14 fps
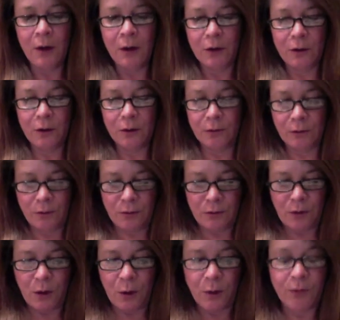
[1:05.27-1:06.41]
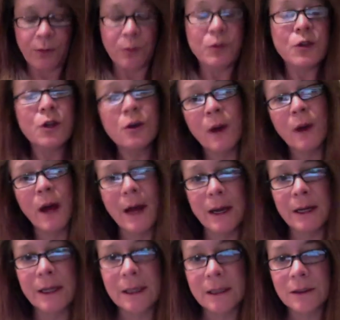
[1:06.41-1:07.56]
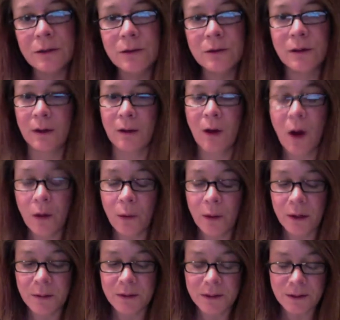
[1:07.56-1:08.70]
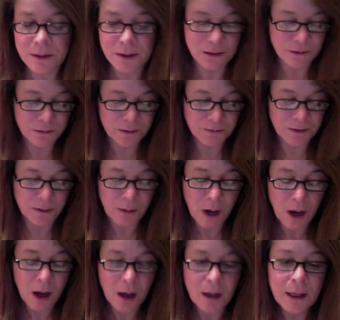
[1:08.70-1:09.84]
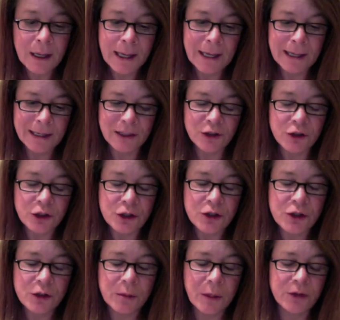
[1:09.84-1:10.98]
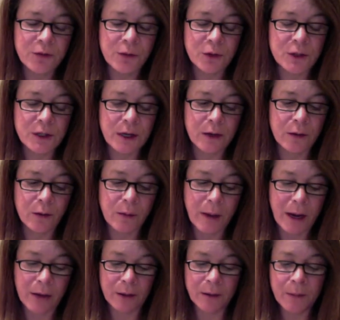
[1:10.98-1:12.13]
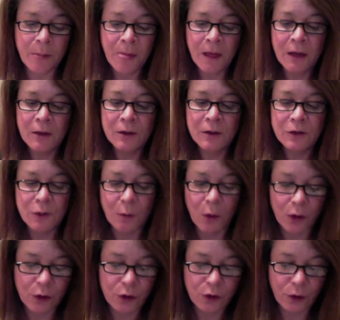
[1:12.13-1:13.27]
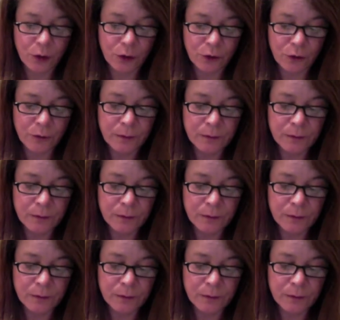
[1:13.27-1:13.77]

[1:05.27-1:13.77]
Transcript: You're going from 280, all the way up to 650 mAh. It's just too much for a standard battery. So mark your charger.